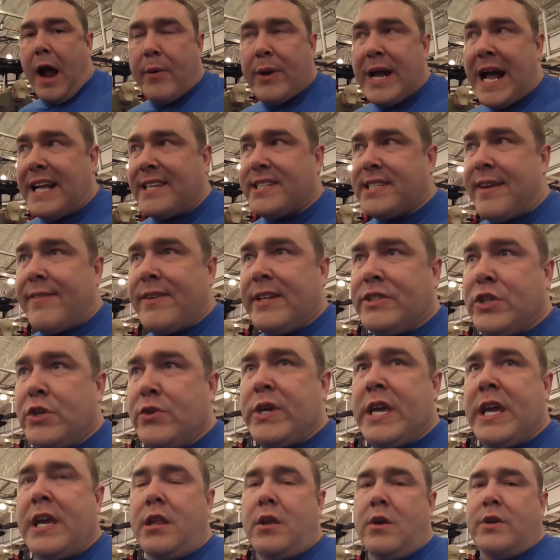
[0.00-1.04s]
Got
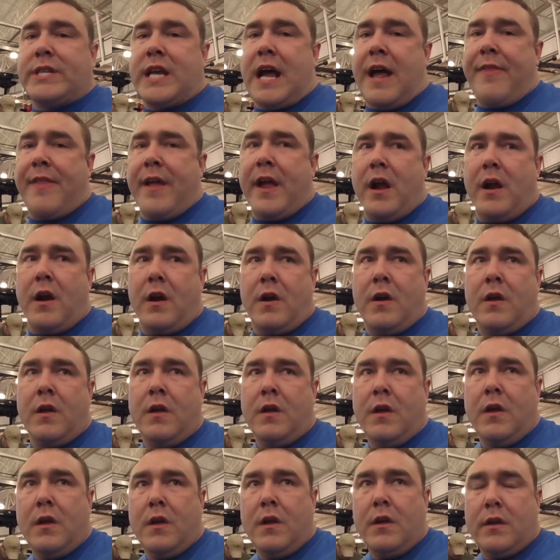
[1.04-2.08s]
72 kilos on there.
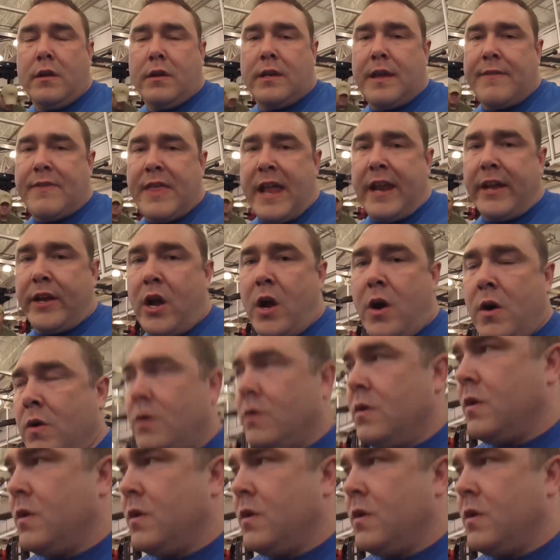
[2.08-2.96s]
Give that a go.